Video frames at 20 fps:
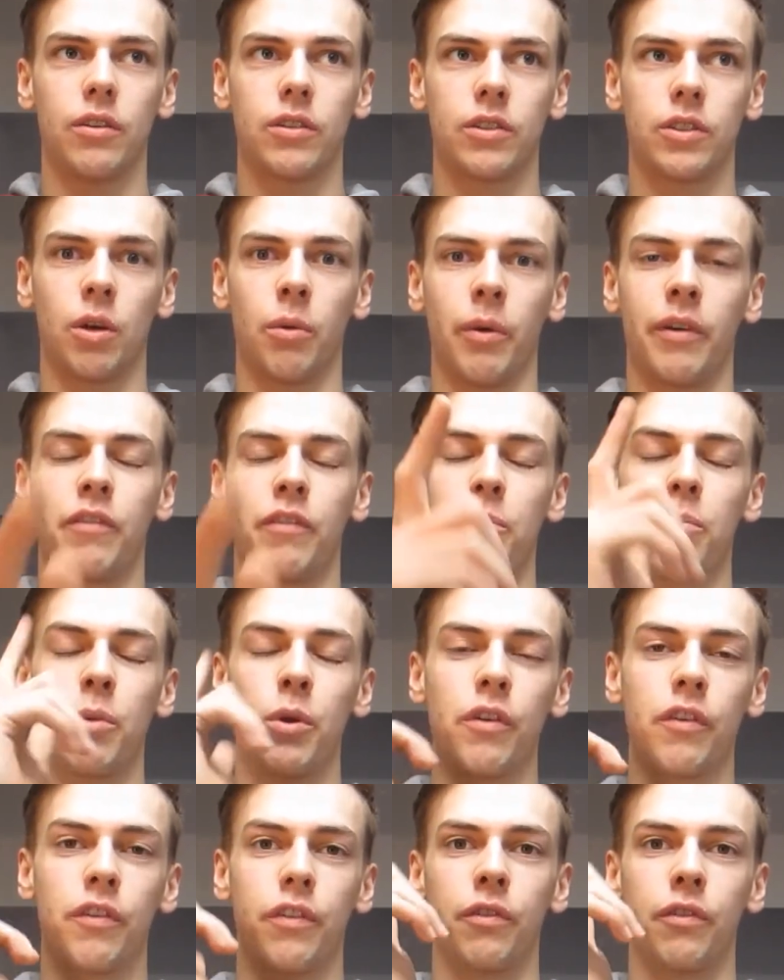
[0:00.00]
So if you
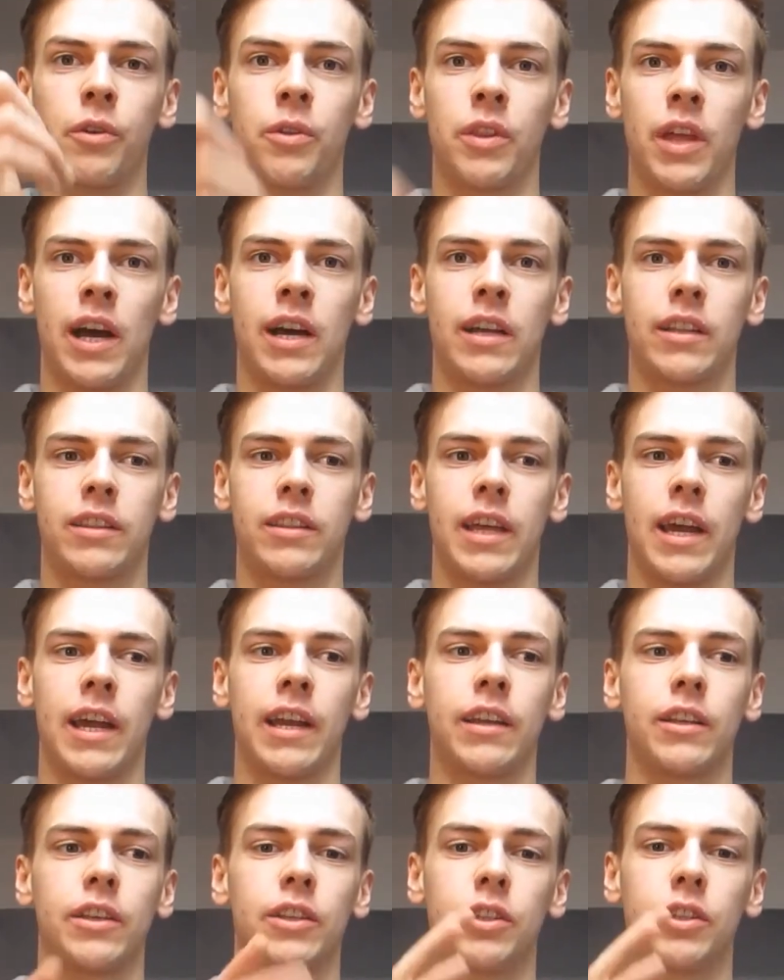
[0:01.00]
move through that,
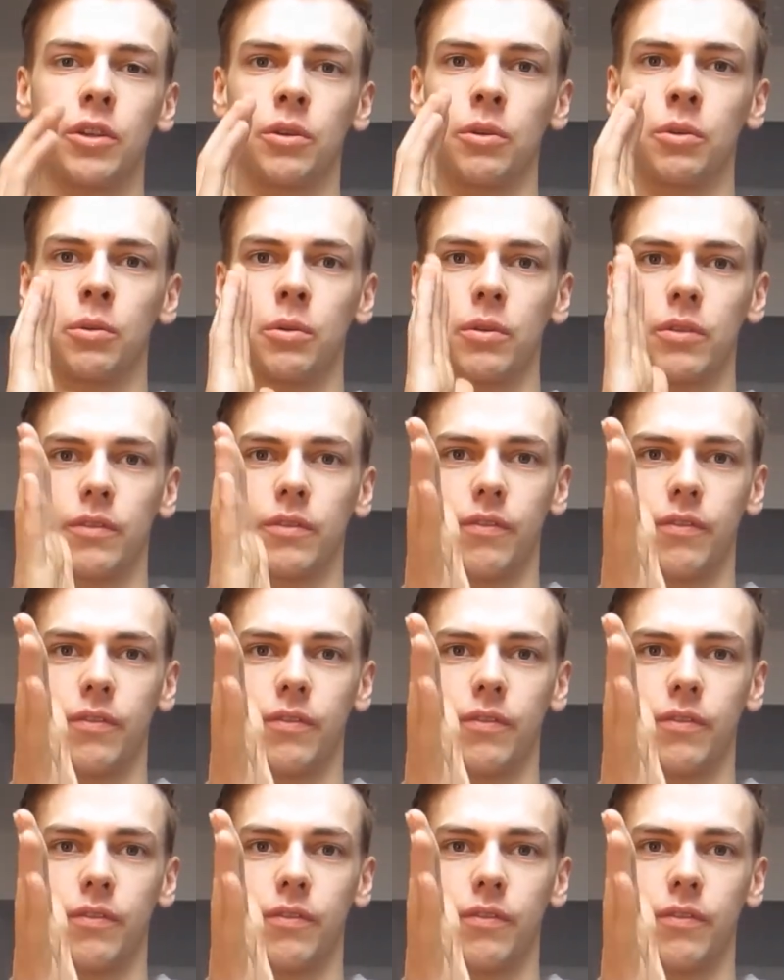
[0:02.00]
then you do